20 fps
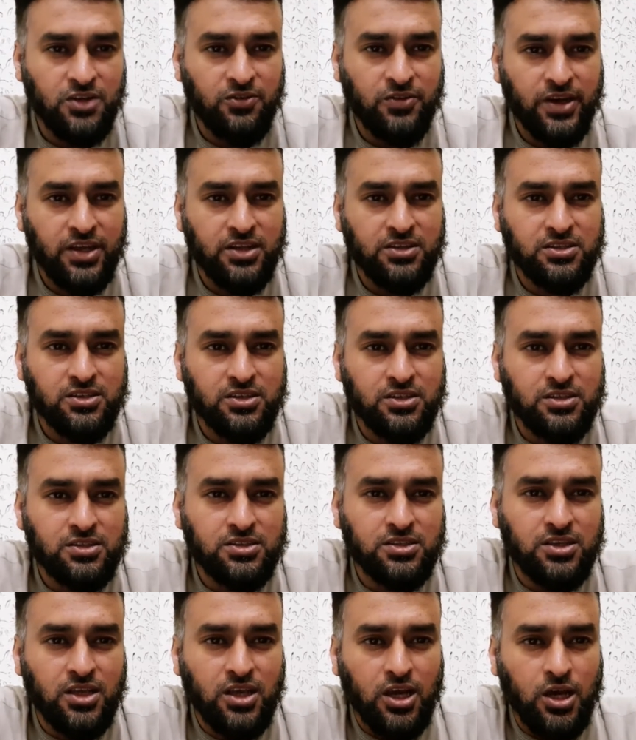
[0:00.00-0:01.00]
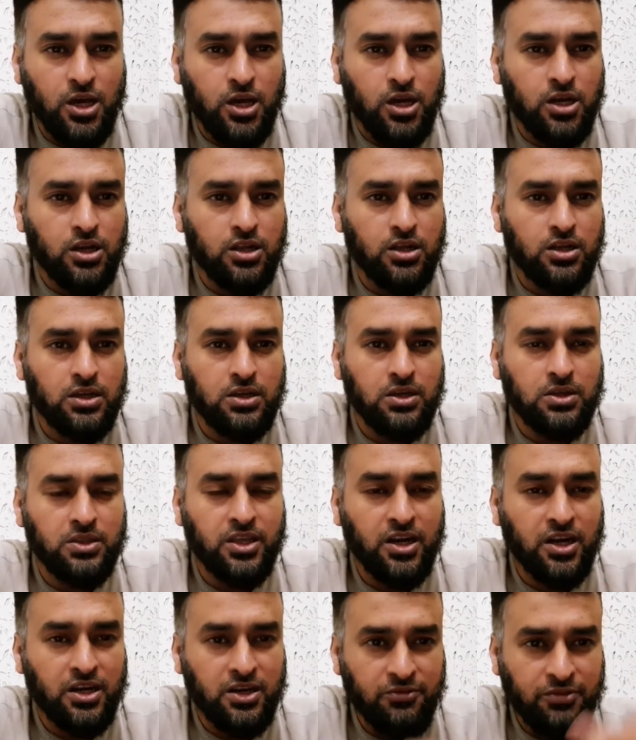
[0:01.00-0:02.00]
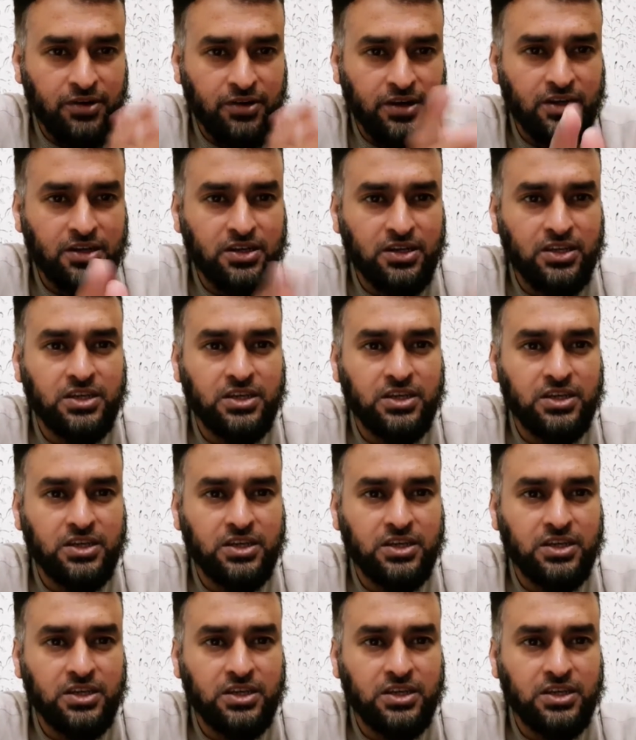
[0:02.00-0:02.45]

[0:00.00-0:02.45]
viruses are there are different